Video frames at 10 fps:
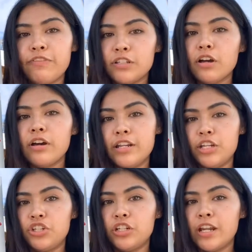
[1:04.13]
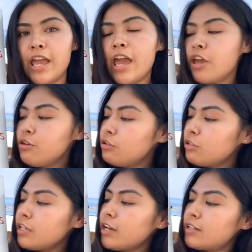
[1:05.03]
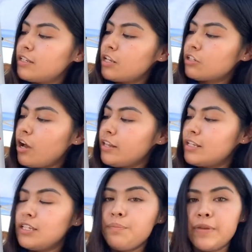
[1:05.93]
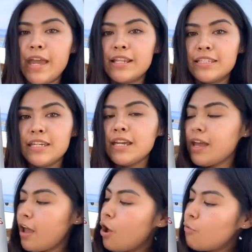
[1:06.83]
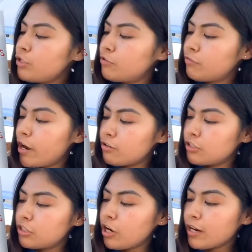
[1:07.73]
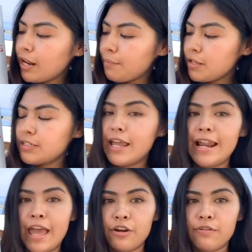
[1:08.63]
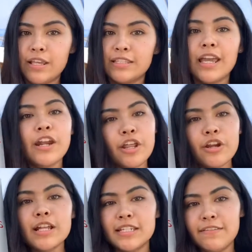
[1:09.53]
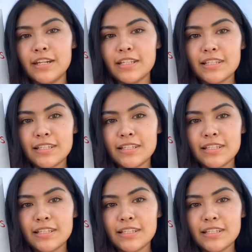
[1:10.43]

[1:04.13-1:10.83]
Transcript: physical condition. You do take a test called the CPAT, which requires stair climbs and ladder race and other activities.